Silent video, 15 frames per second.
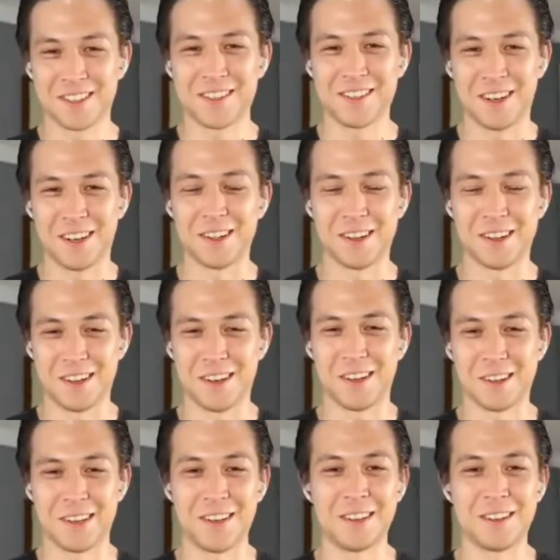on
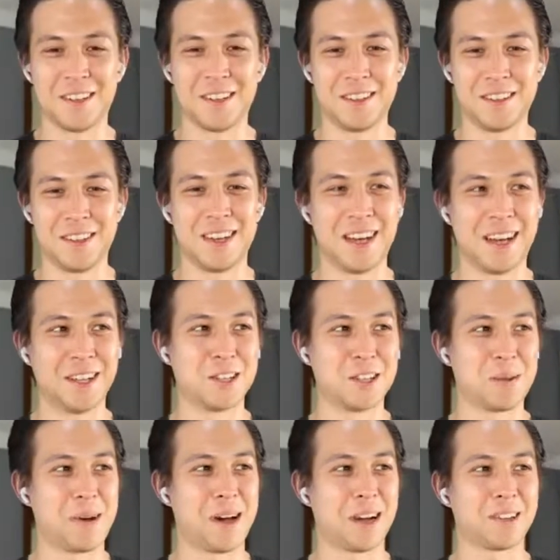the ends of the
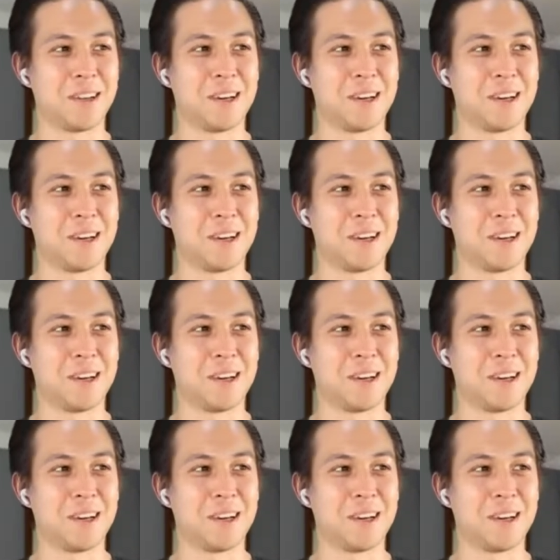back line.